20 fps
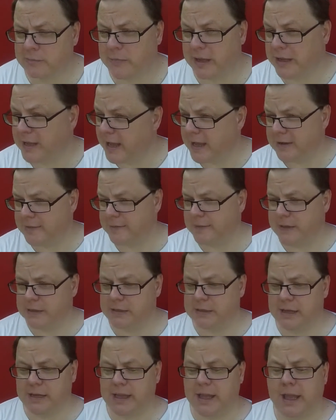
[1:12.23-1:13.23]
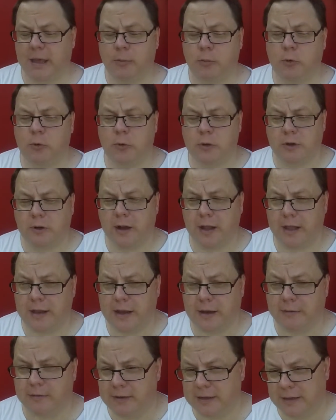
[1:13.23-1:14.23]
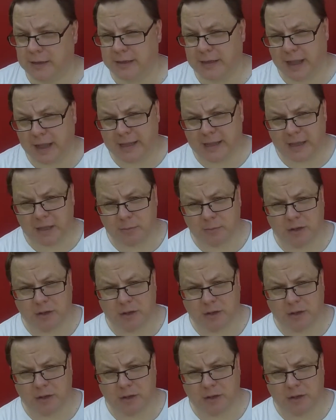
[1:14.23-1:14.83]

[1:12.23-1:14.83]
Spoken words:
my Canon Vixia camcorder, and I really like it,